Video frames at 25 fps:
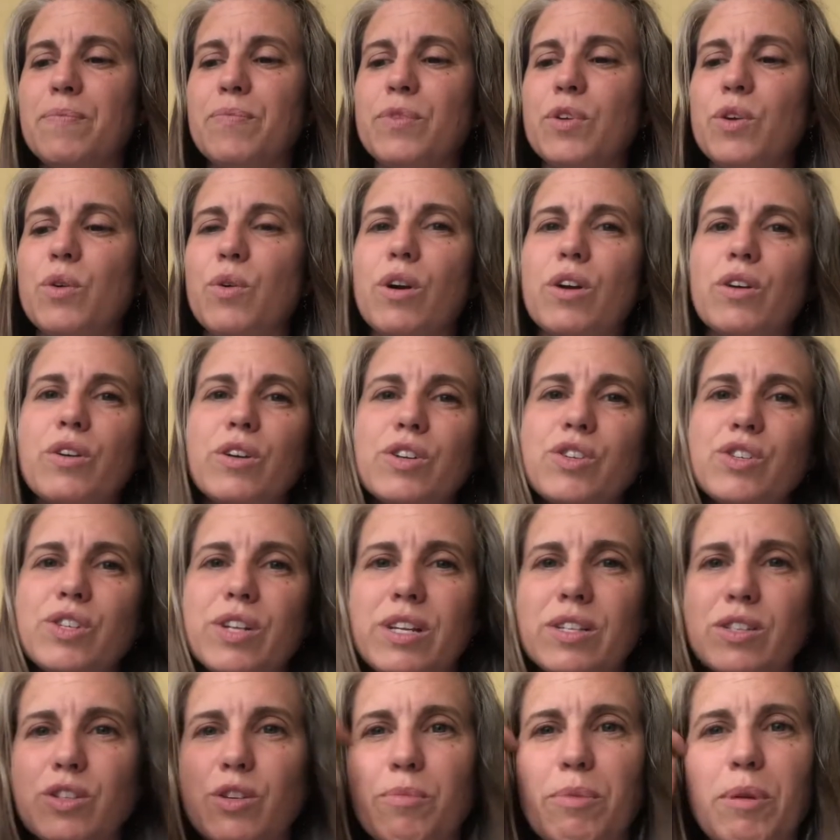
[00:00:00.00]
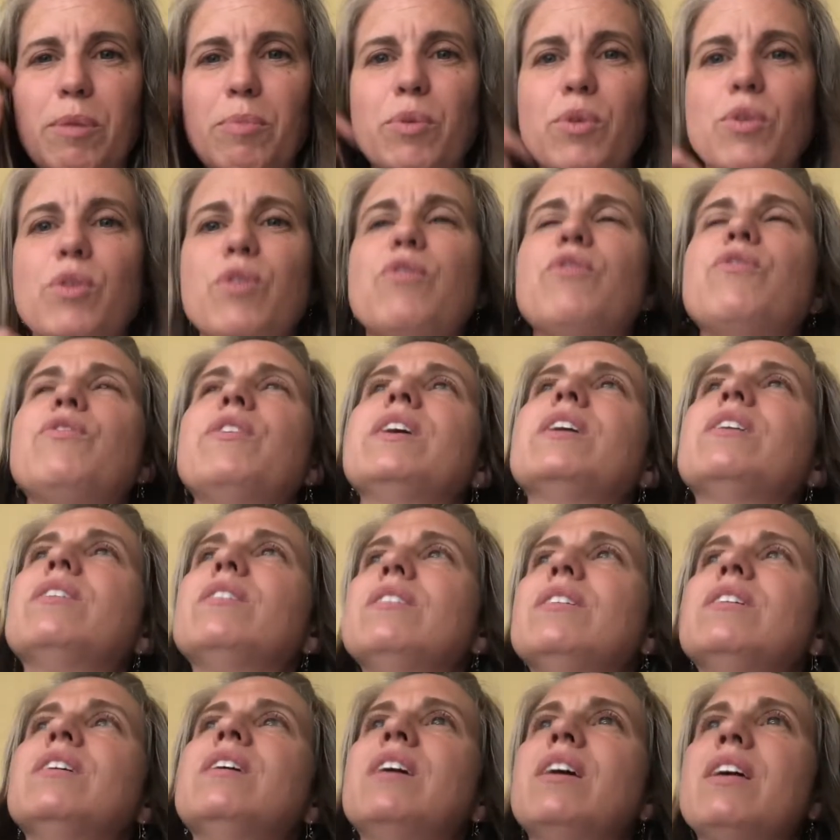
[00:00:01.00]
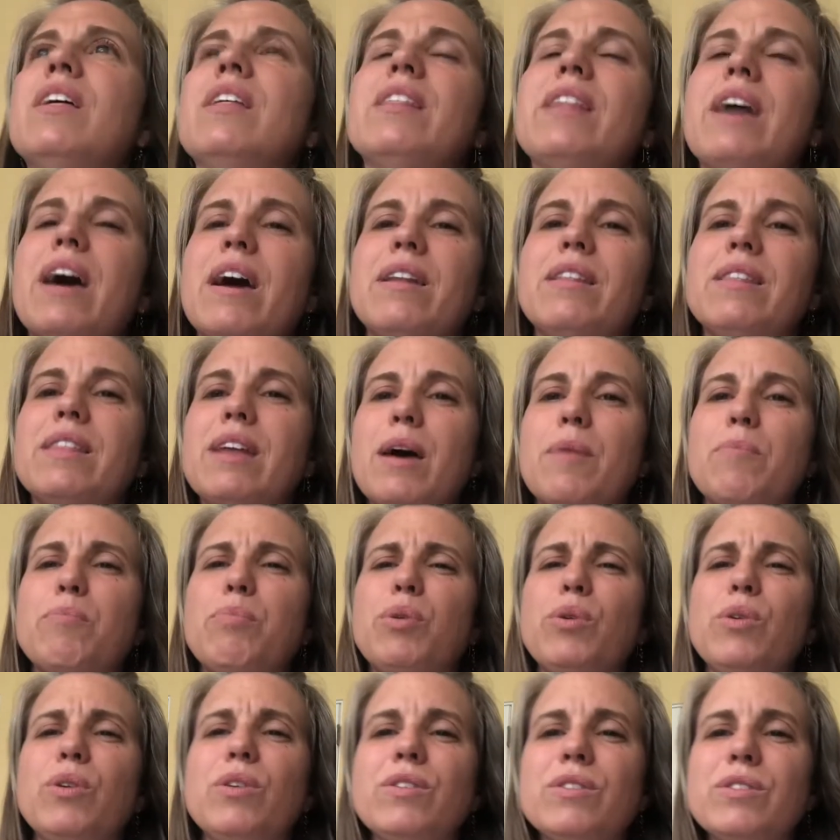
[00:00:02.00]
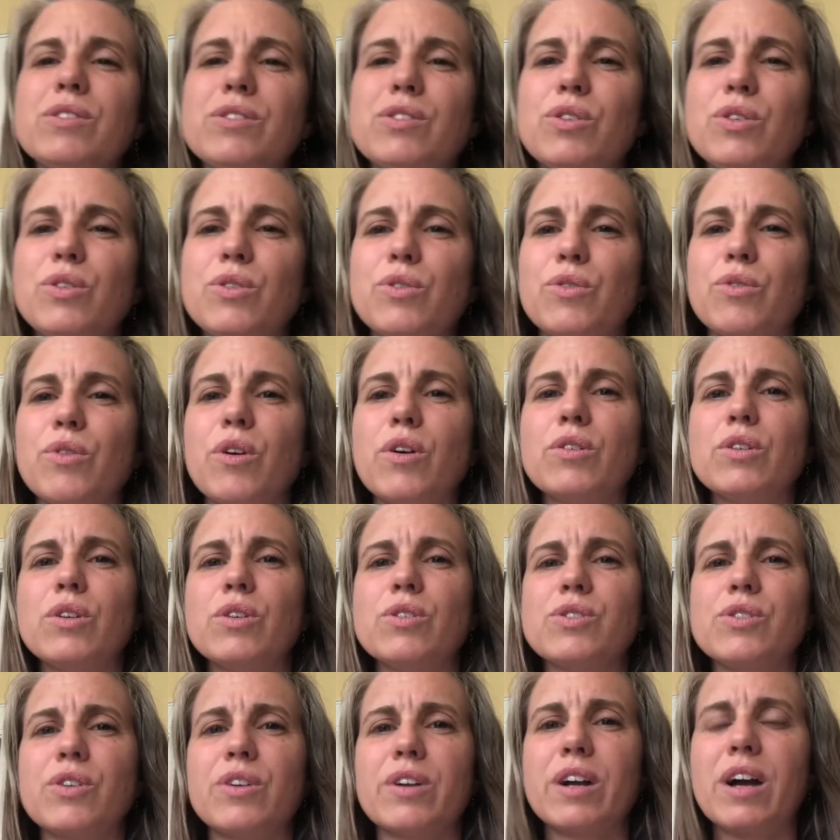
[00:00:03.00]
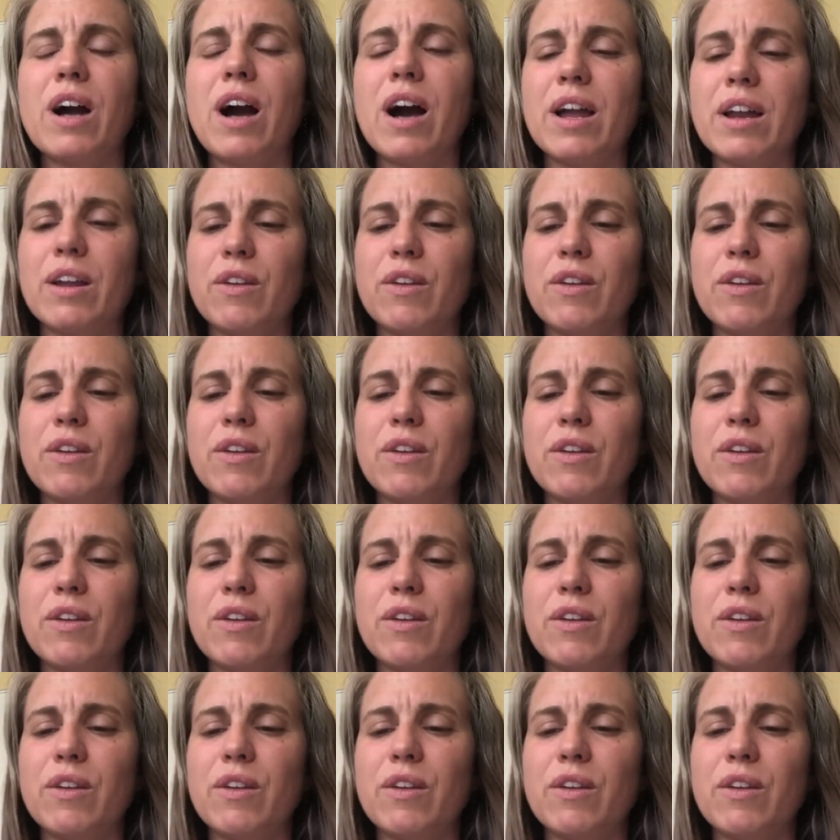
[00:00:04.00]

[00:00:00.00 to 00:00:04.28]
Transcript: who are Christians or people who feel that pull to grow closer to God.